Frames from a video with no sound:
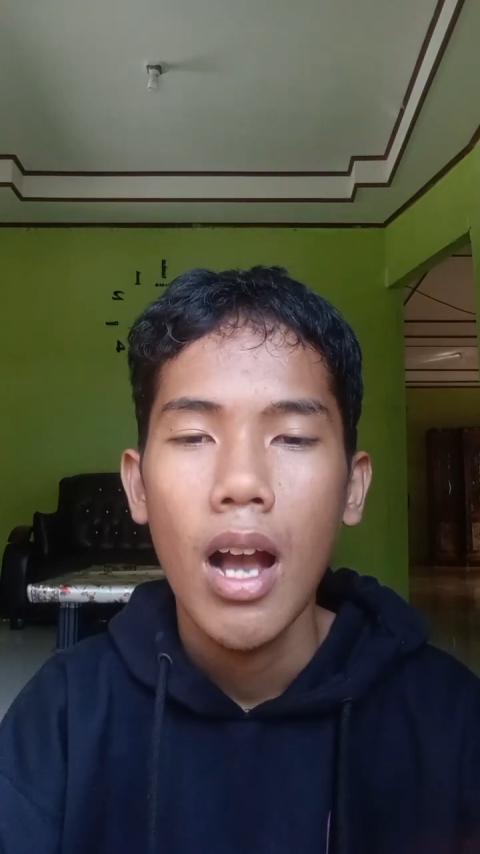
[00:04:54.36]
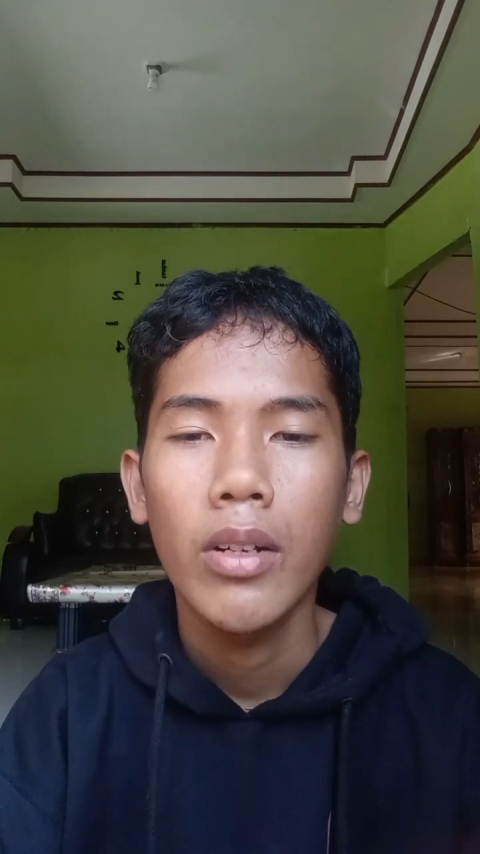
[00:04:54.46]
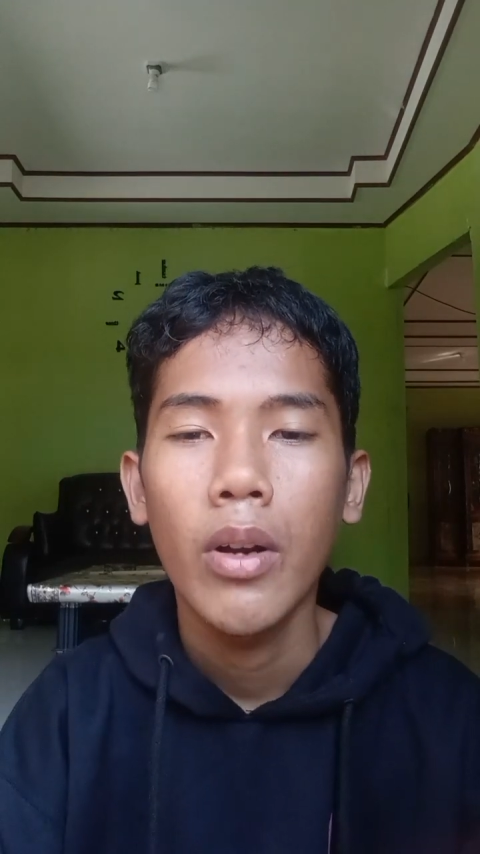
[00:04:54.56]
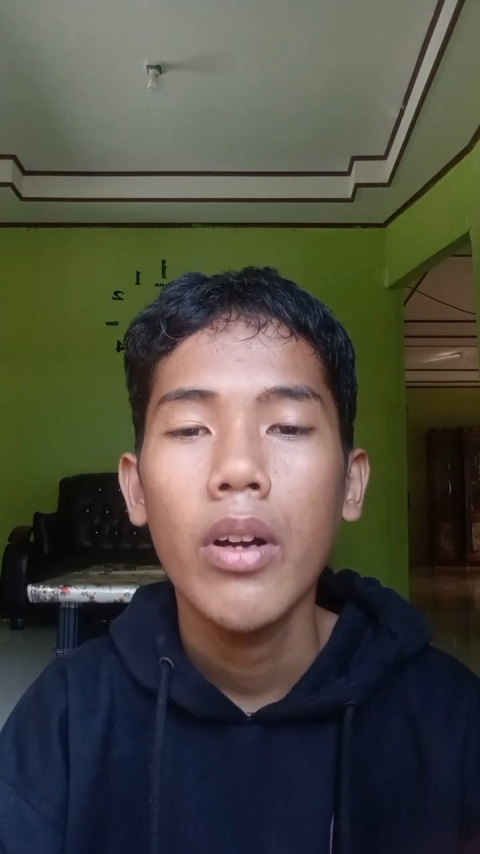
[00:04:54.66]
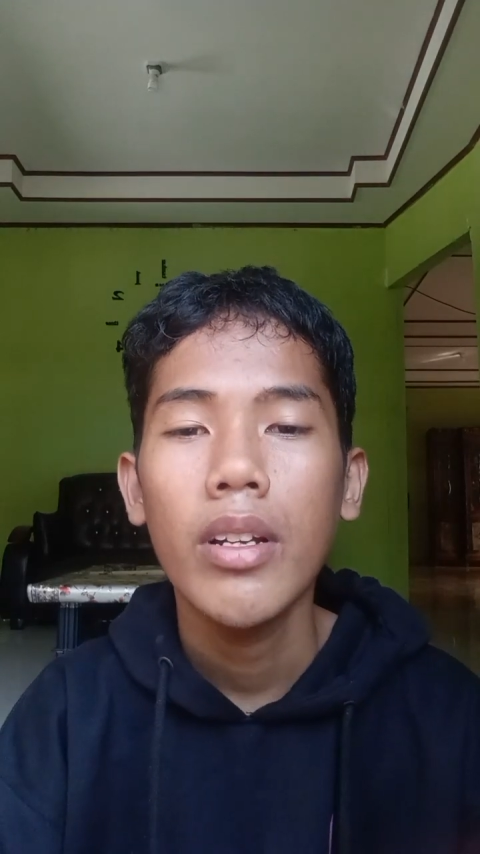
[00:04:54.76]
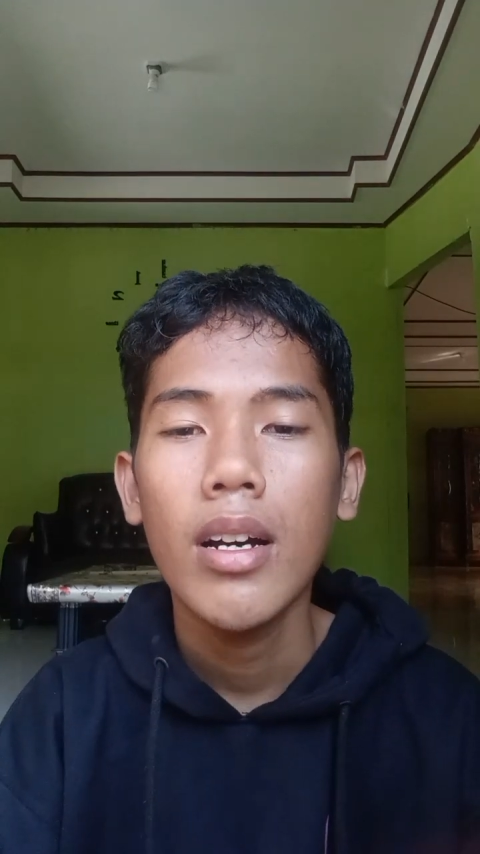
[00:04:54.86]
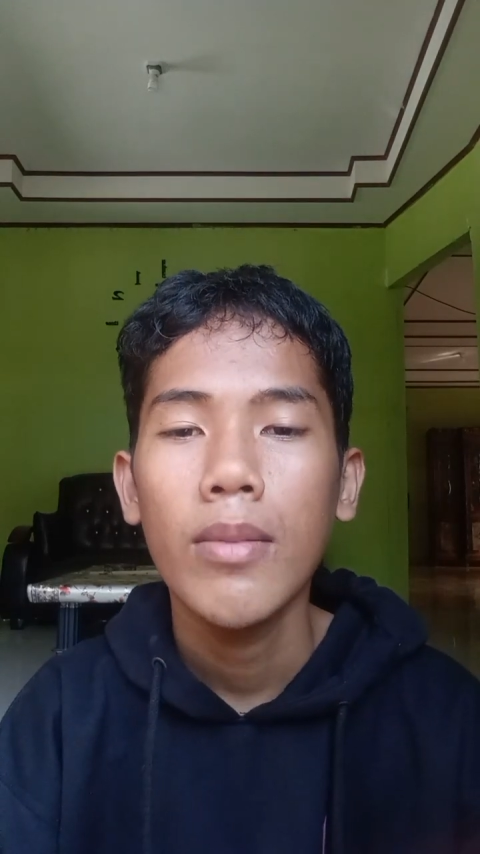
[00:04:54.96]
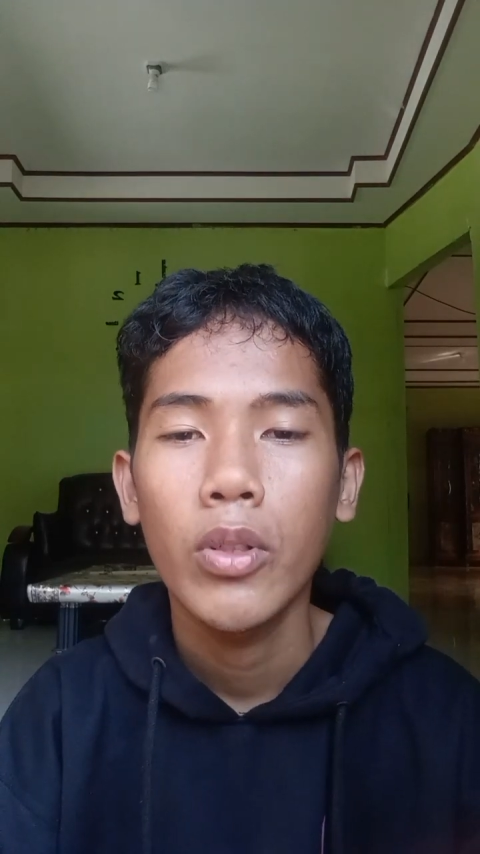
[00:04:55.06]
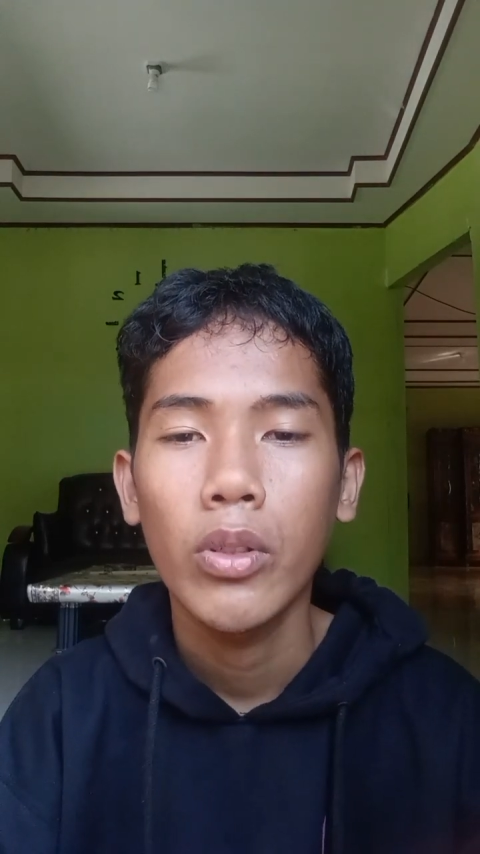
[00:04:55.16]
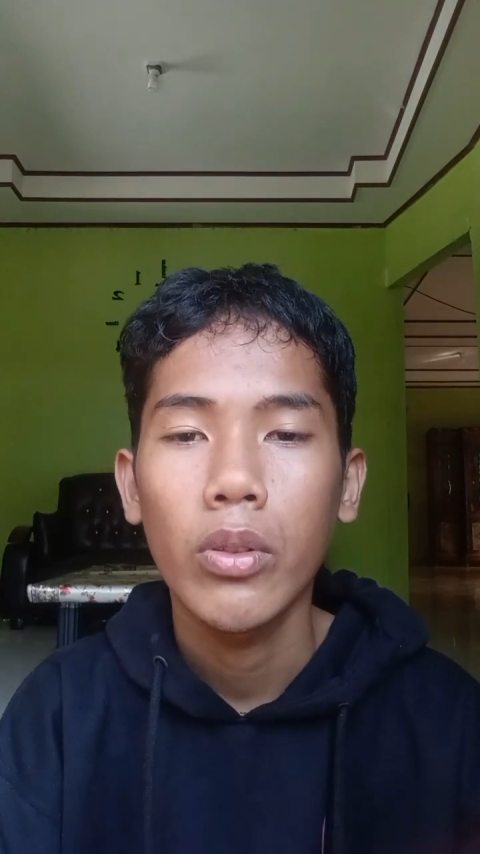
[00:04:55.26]
Cora
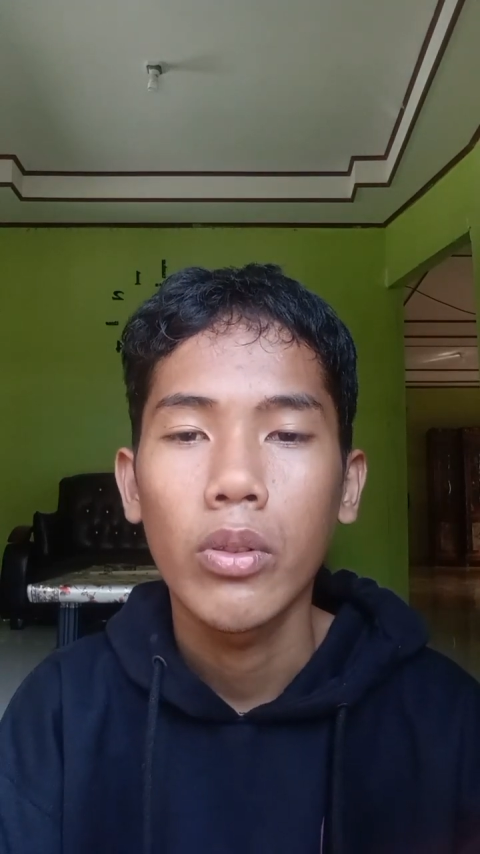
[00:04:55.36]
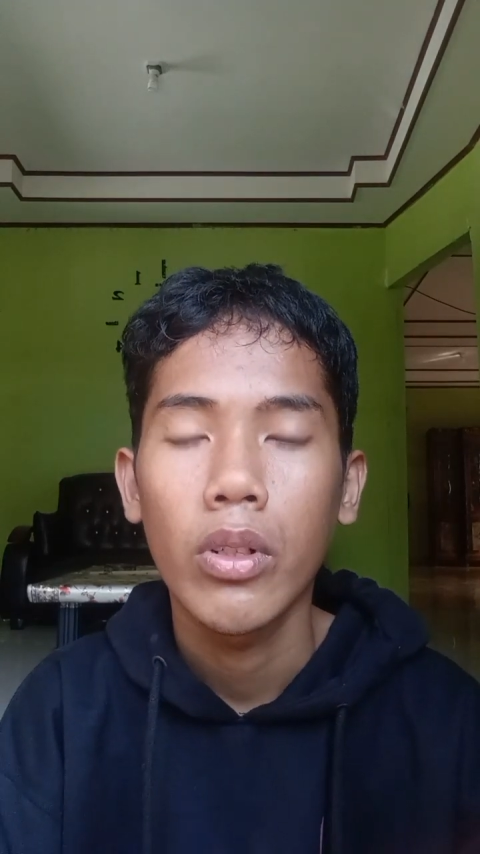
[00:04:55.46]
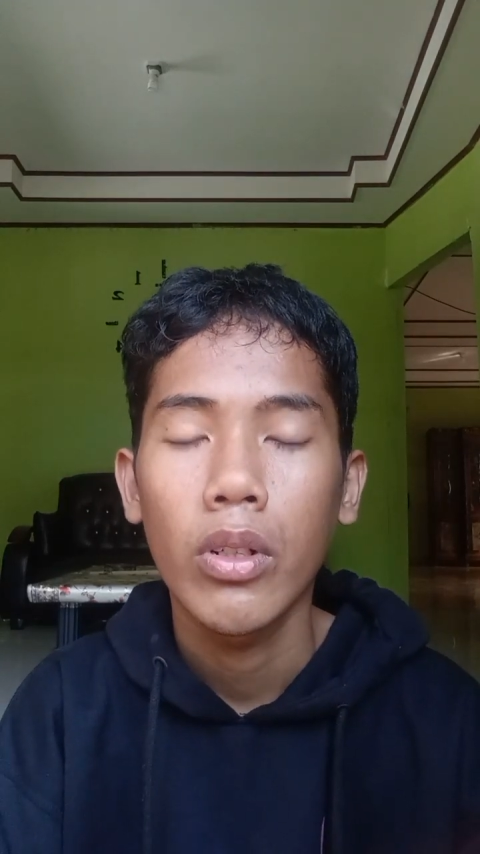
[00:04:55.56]
Munro,